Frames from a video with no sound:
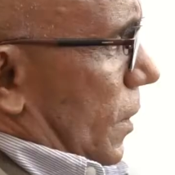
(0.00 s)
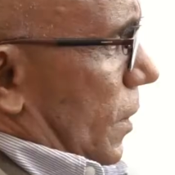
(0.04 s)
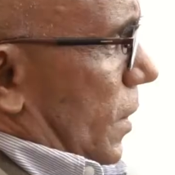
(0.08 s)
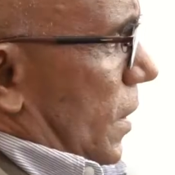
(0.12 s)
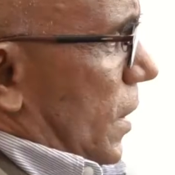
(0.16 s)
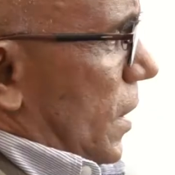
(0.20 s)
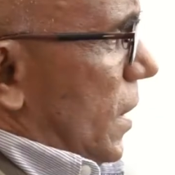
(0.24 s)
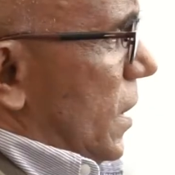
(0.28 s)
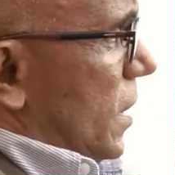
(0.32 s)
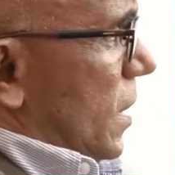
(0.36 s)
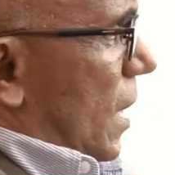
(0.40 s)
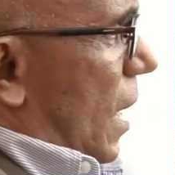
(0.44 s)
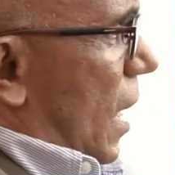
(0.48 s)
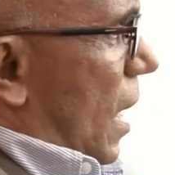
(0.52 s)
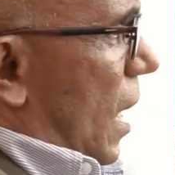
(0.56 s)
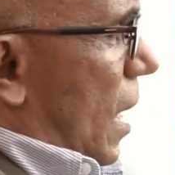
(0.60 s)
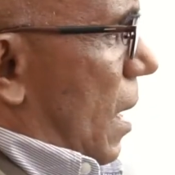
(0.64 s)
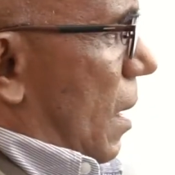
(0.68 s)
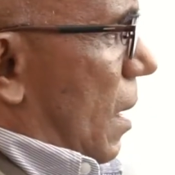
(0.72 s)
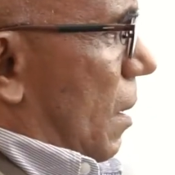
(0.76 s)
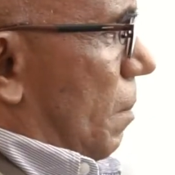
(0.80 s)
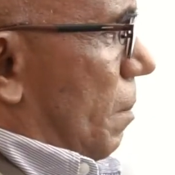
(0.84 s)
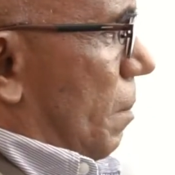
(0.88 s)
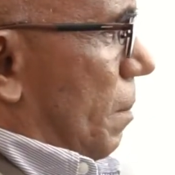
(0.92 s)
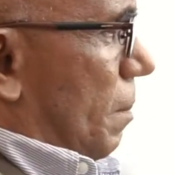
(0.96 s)
these
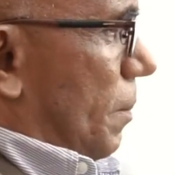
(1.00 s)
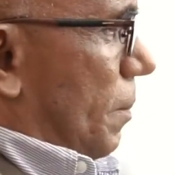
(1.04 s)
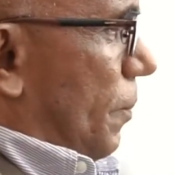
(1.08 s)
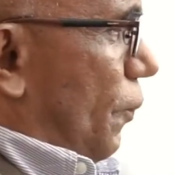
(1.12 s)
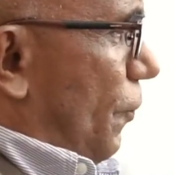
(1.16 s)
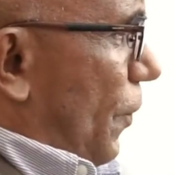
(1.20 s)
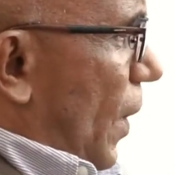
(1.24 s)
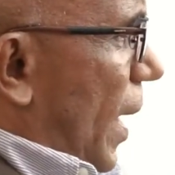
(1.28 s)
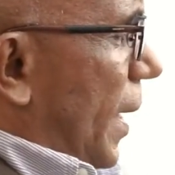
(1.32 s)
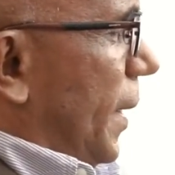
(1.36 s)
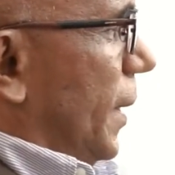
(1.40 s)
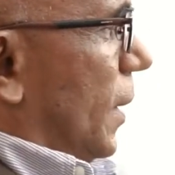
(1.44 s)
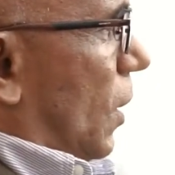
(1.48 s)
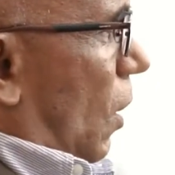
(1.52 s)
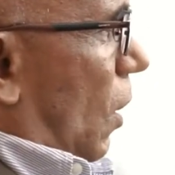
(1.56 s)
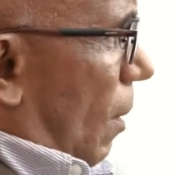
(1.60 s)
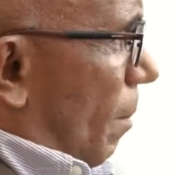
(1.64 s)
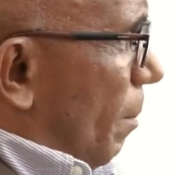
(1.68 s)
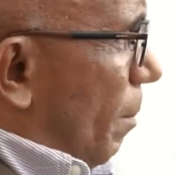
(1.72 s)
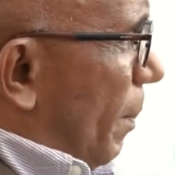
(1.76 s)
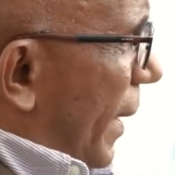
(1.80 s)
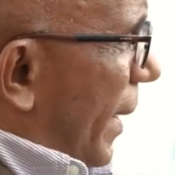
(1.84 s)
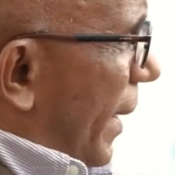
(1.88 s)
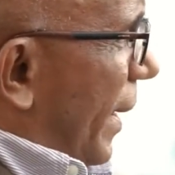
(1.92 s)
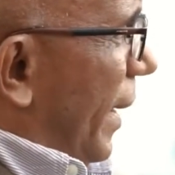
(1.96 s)
are fairly
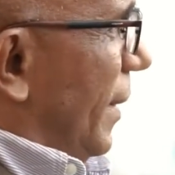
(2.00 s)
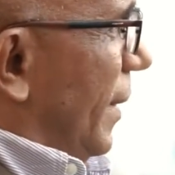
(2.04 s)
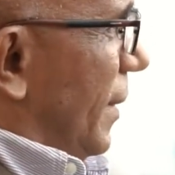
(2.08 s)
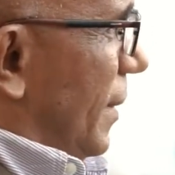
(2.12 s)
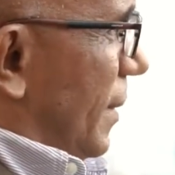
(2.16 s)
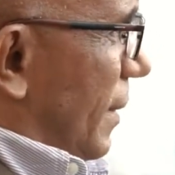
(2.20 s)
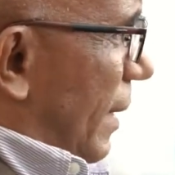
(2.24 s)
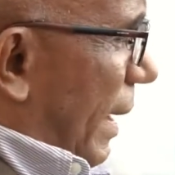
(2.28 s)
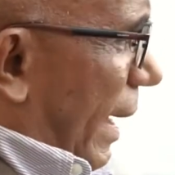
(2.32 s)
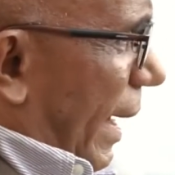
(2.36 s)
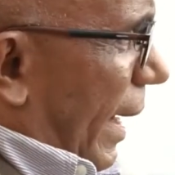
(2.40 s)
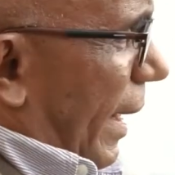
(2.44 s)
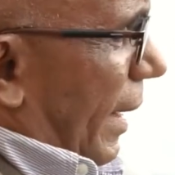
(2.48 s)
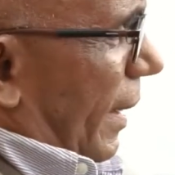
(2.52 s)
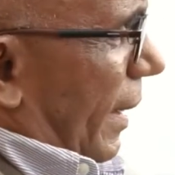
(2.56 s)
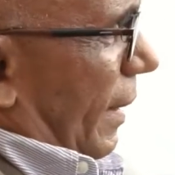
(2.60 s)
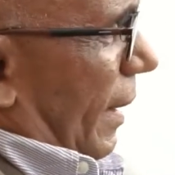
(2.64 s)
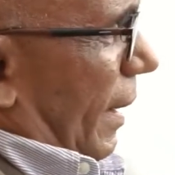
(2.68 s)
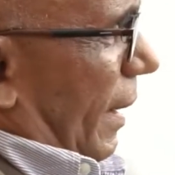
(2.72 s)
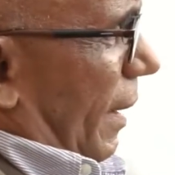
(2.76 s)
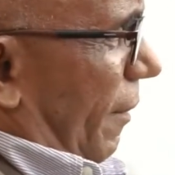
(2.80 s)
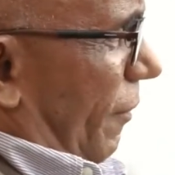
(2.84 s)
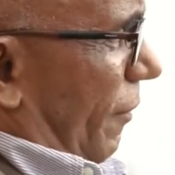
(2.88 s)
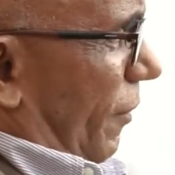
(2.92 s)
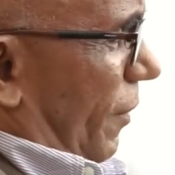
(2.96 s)
complicated
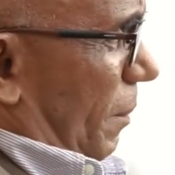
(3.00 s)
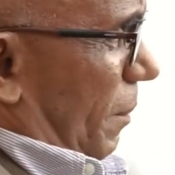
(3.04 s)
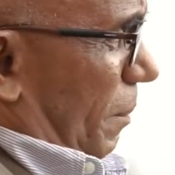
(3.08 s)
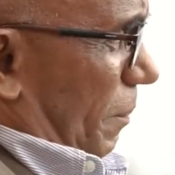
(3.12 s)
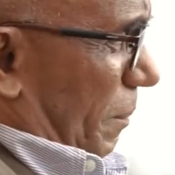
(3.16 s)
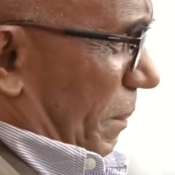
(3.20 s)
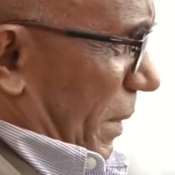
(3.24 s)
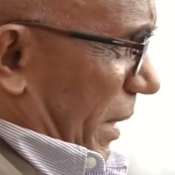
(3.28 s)
areas